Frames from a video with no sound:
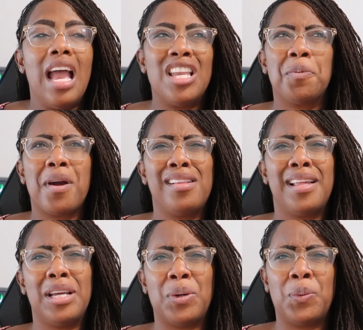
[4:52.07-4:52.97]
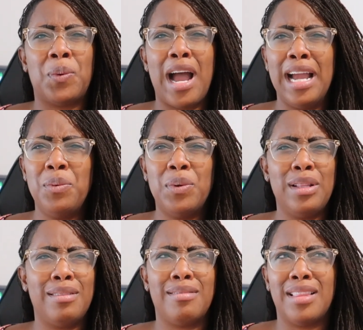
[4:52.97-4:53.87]
And you're probably like, why
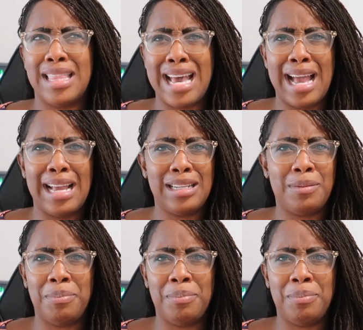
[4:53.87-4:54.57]
would that